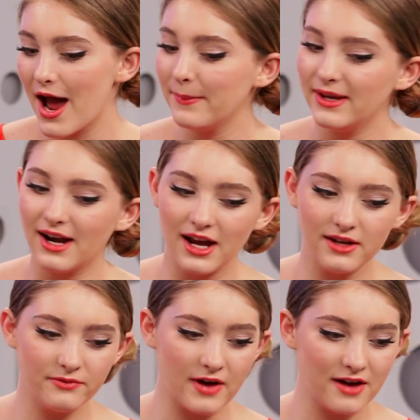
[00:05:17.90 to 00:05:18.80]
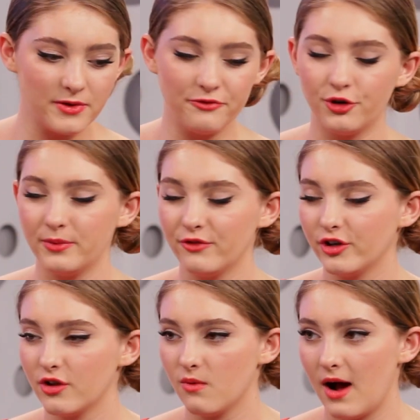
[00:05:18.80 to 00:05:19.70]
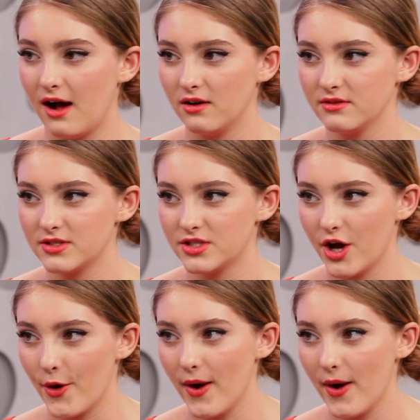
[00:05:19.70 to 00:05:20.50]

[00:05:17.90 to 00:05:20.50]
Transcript: I mean, I've I've, I've been filming for a little while, so